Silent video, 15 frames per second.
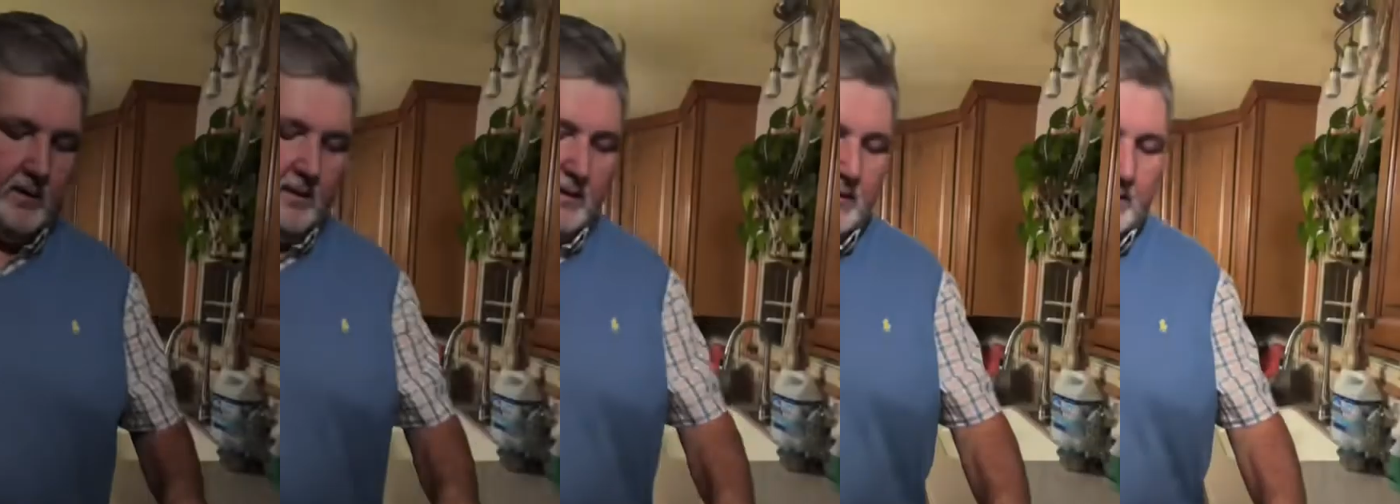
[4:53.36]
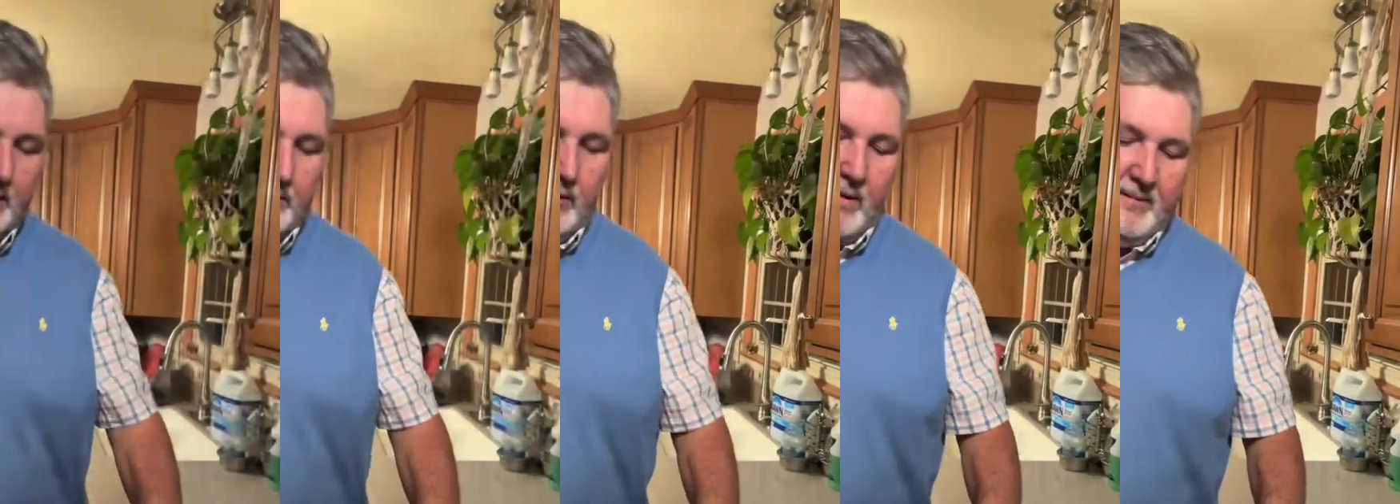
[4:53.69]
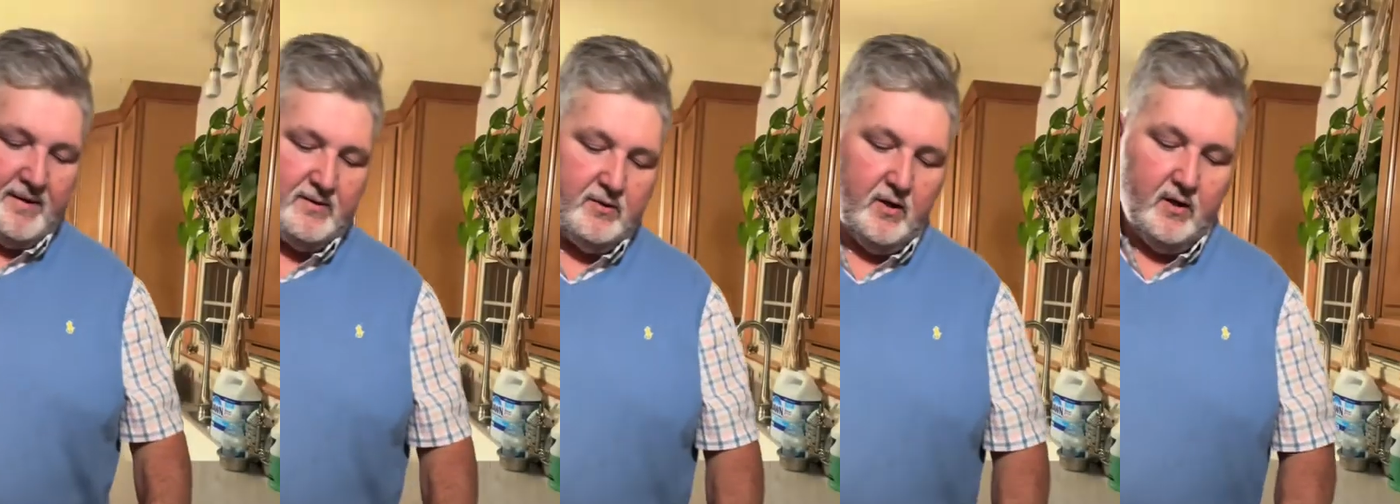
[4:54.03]
Now while my
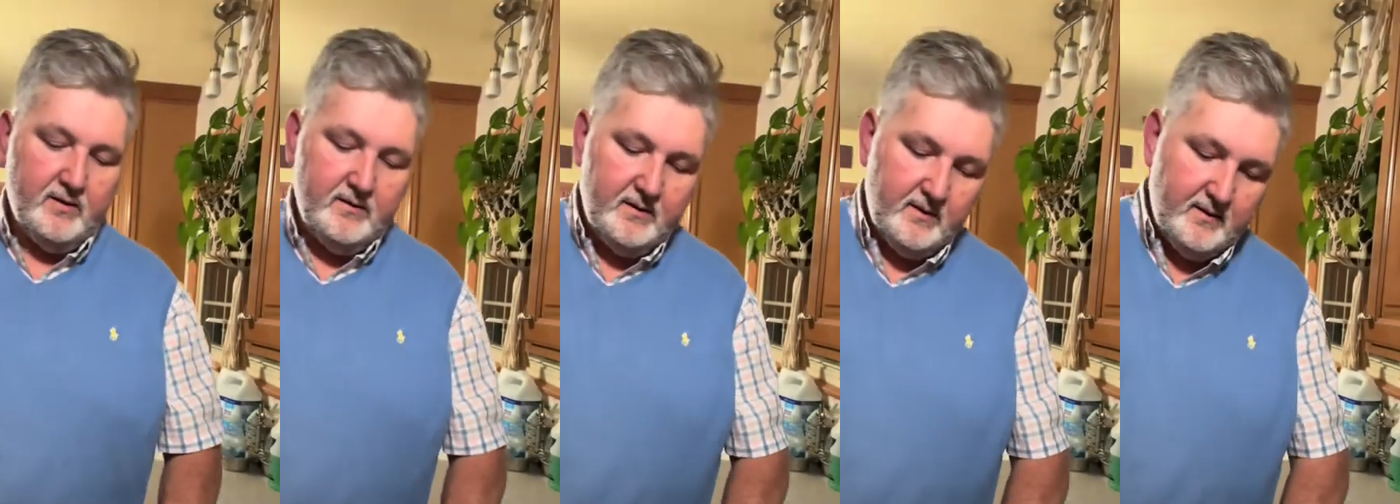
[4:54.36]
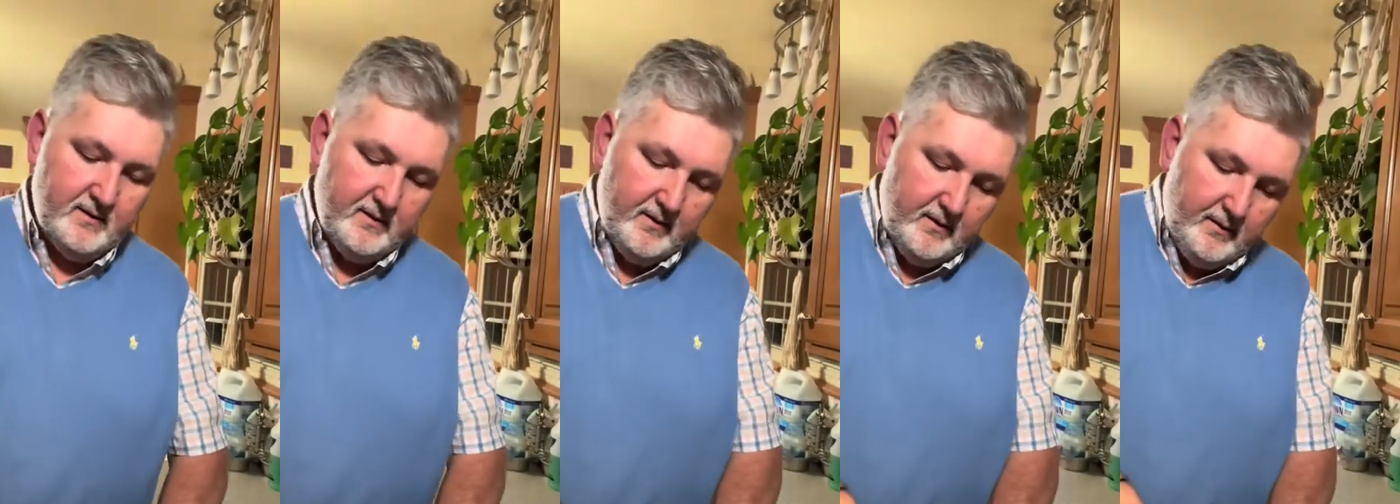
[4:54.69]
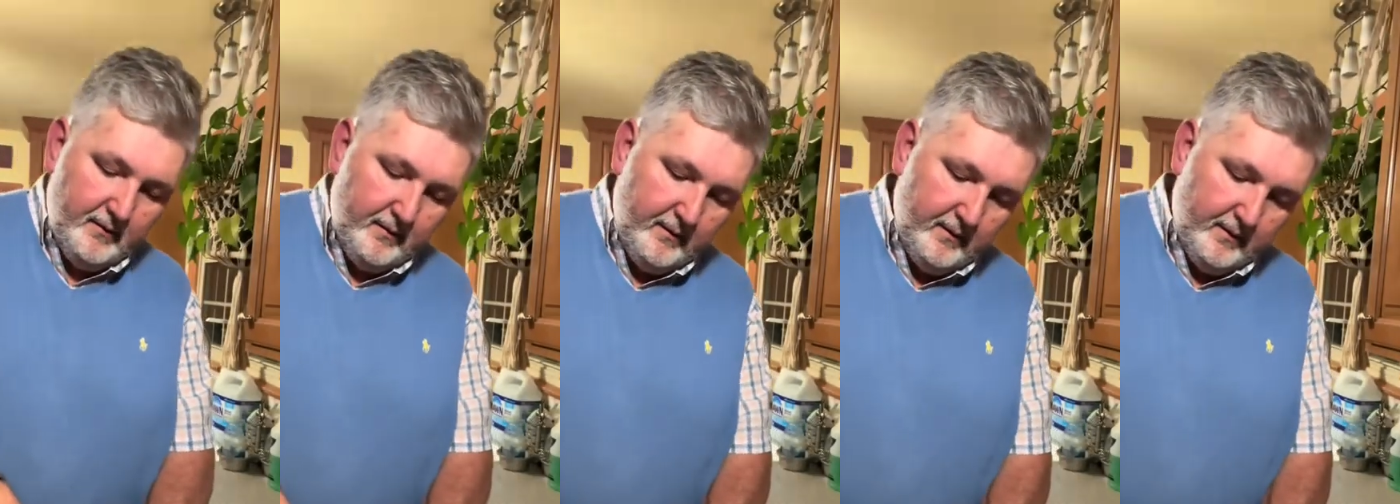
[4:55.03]
sauce is
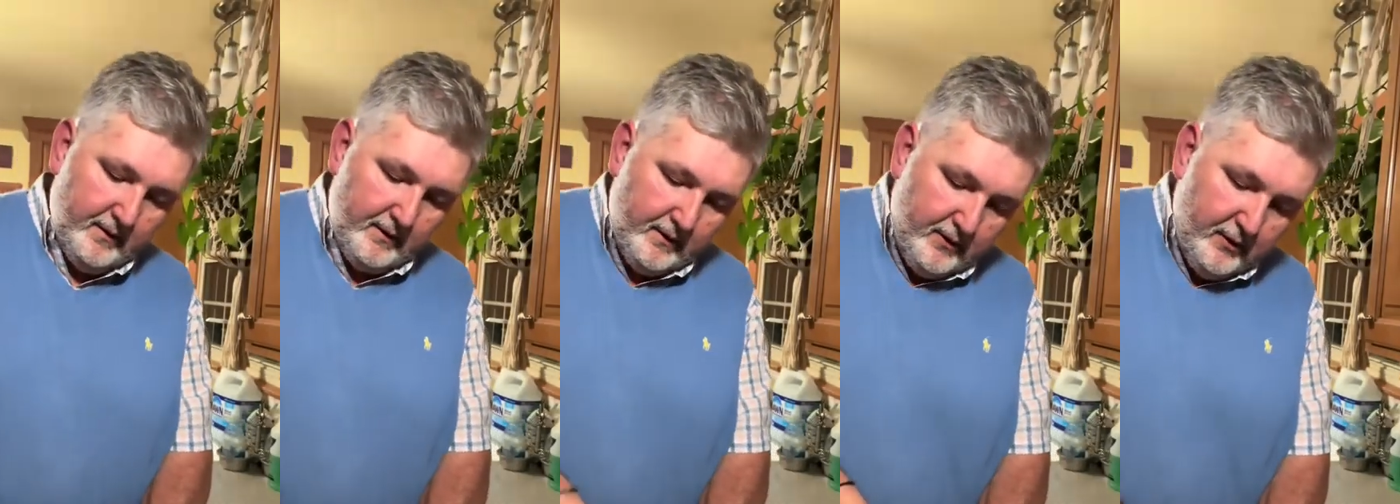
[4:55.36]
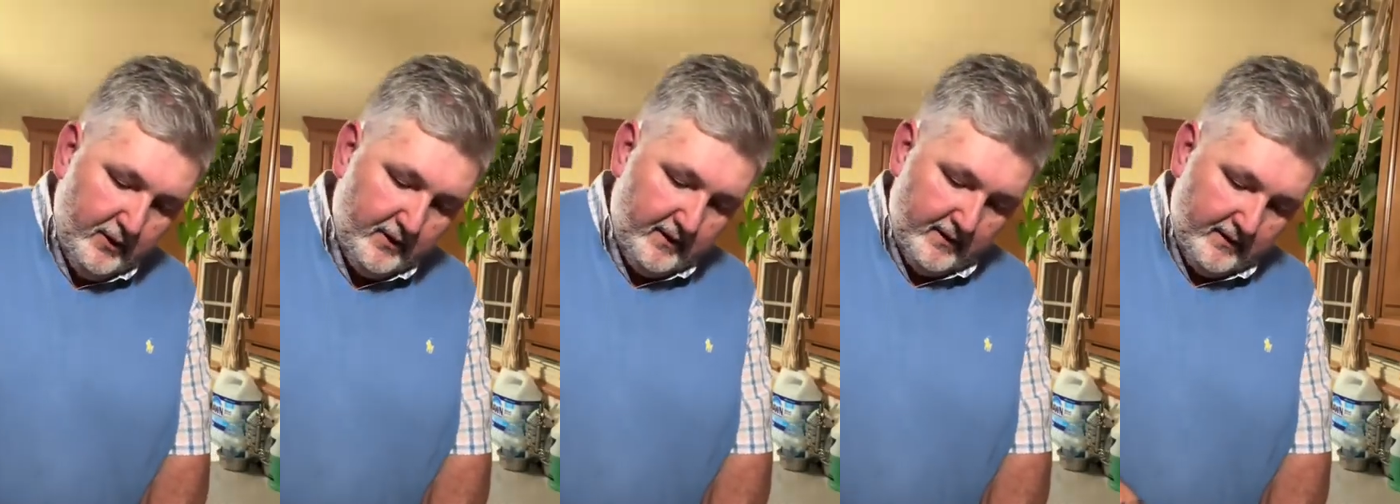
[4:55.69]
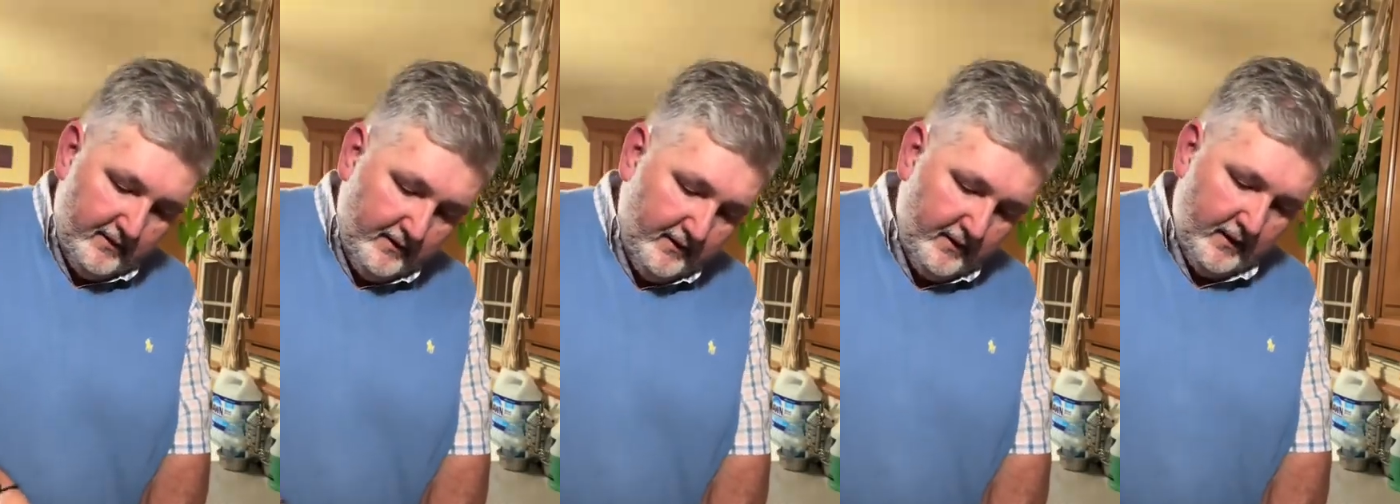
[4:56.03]
cooking,
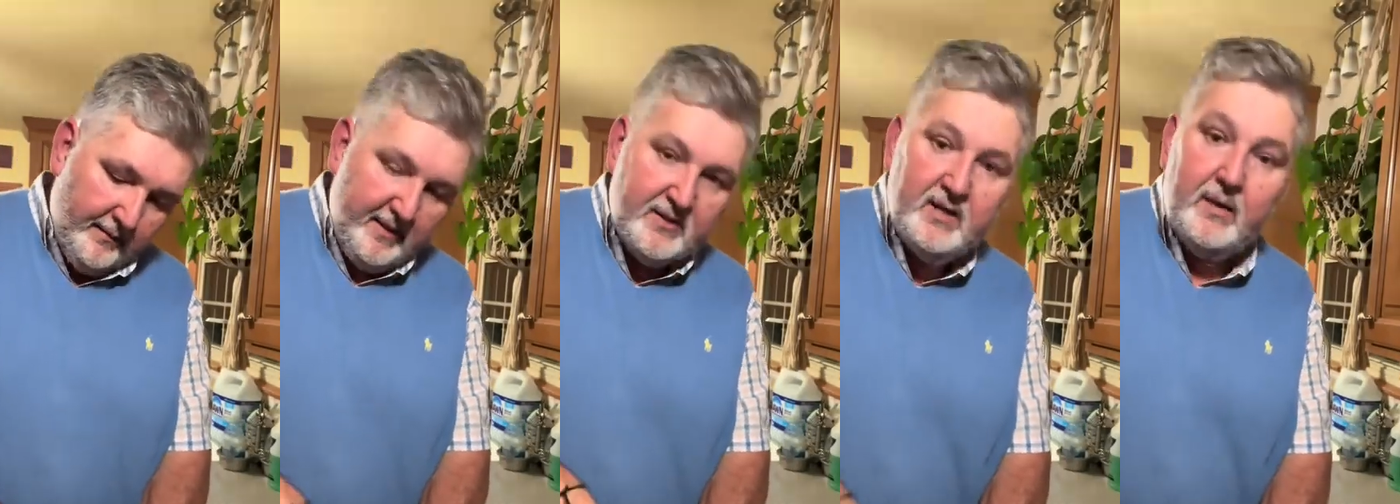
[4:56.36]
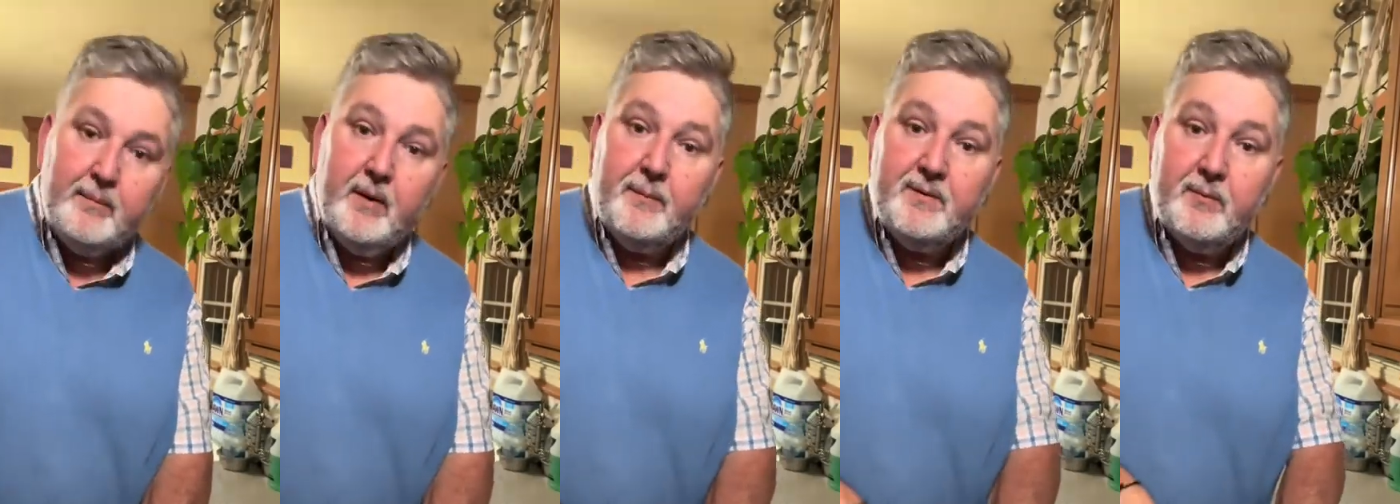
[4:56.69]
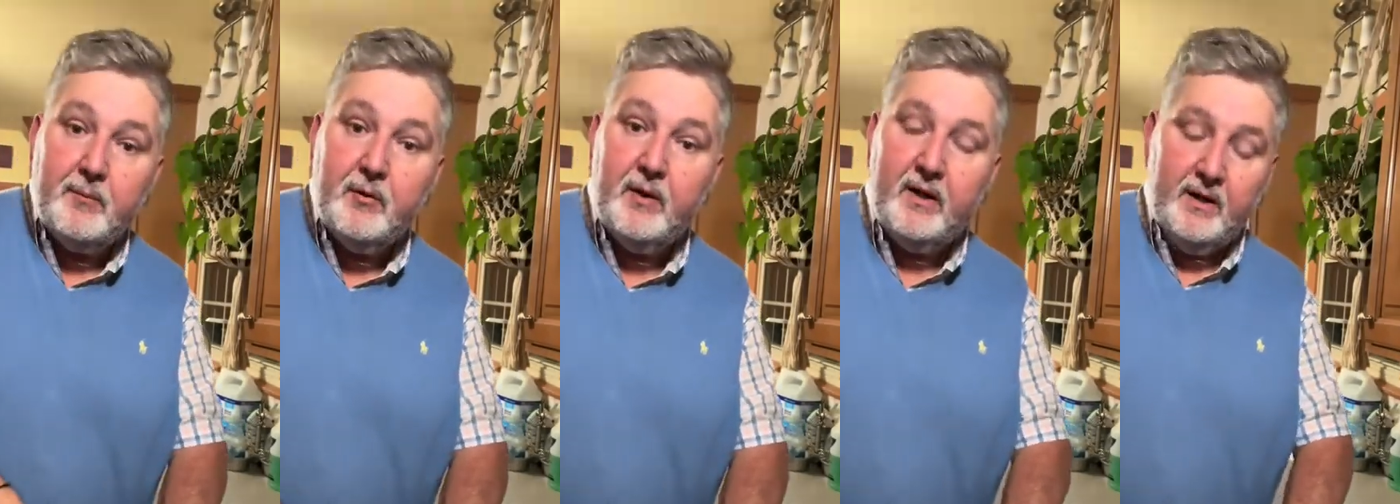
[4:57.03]
cooking, I'm gonna chop up some
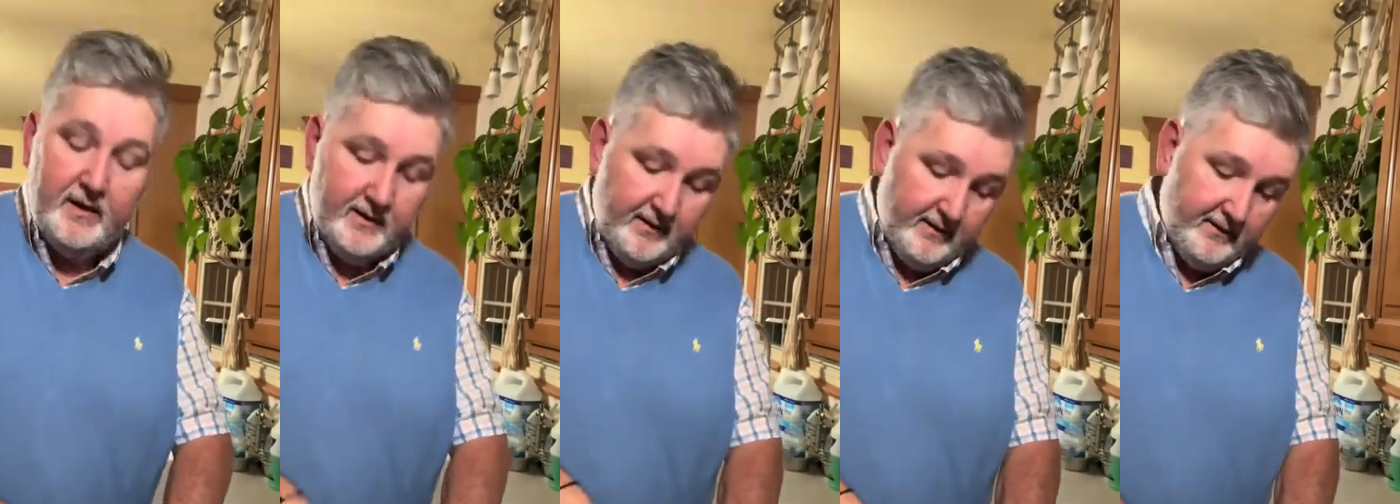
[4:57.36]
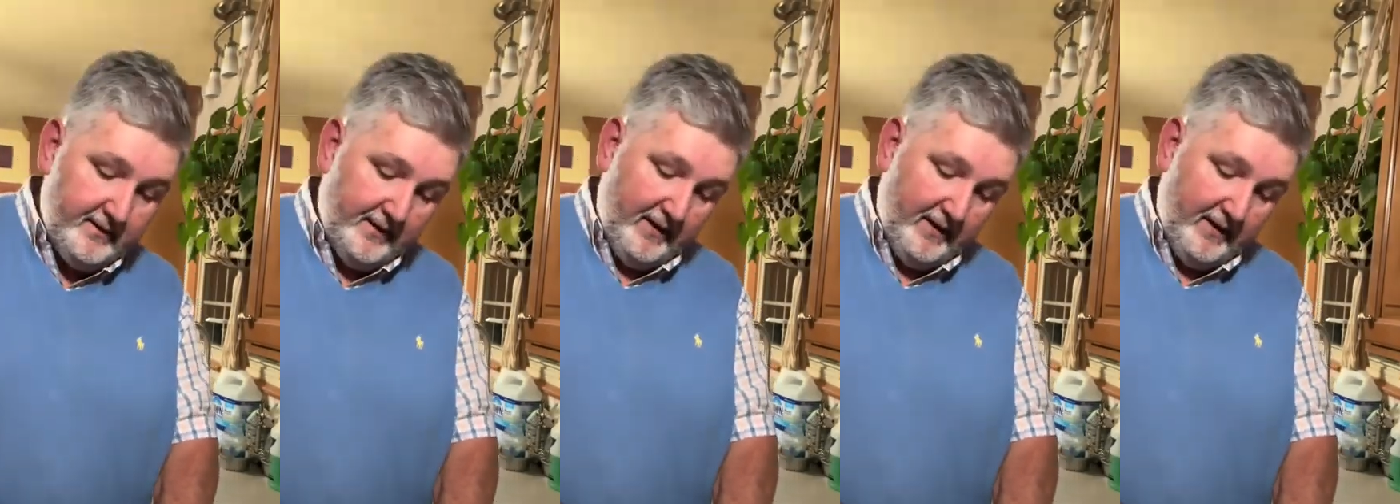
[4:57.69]
green onions.